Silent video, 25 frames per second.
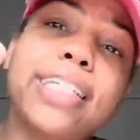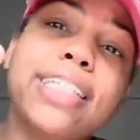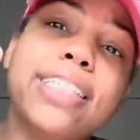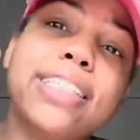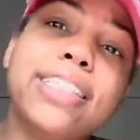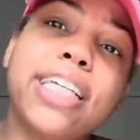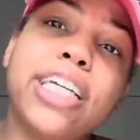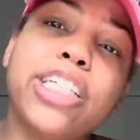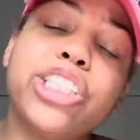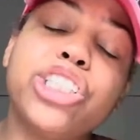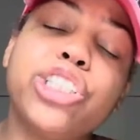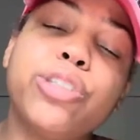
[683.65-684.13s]
that
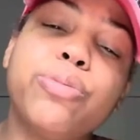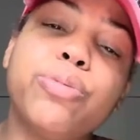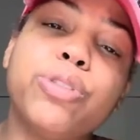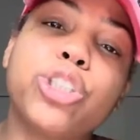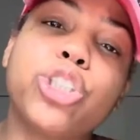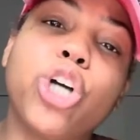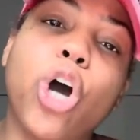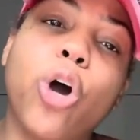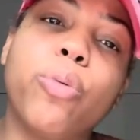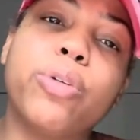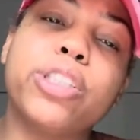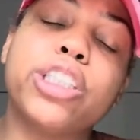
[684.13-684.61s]
says she was
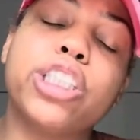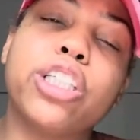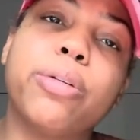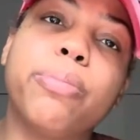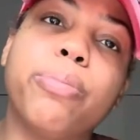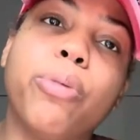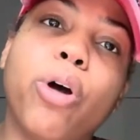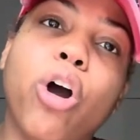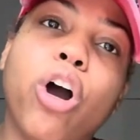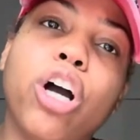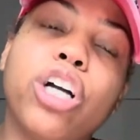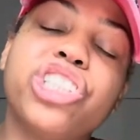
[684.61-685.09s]
going to the
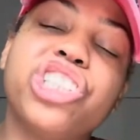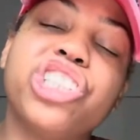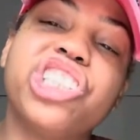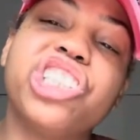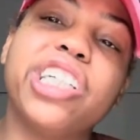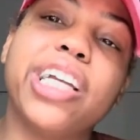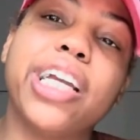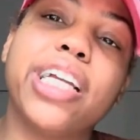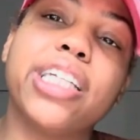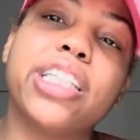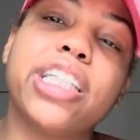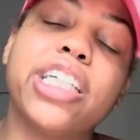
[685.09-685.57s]
mall.
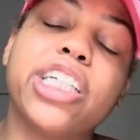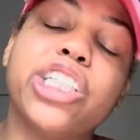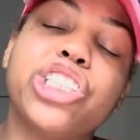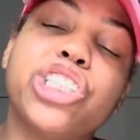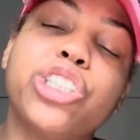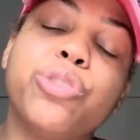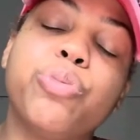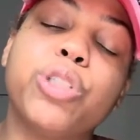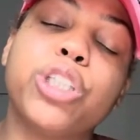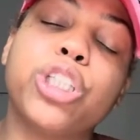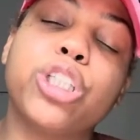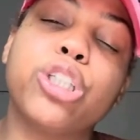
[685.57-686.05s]
She ain't there.
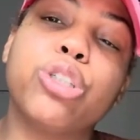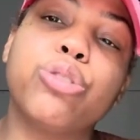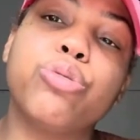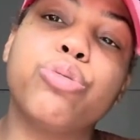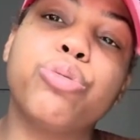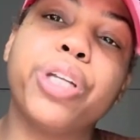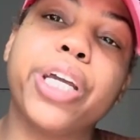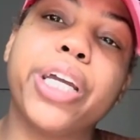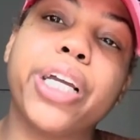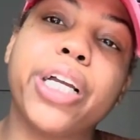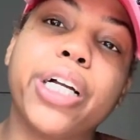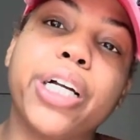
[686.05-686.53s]
She with the
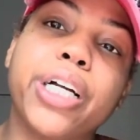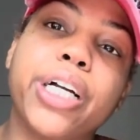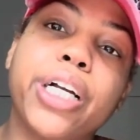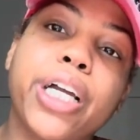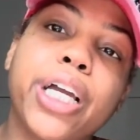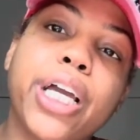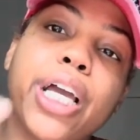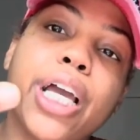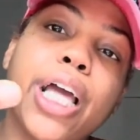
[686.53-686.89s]
little nigga.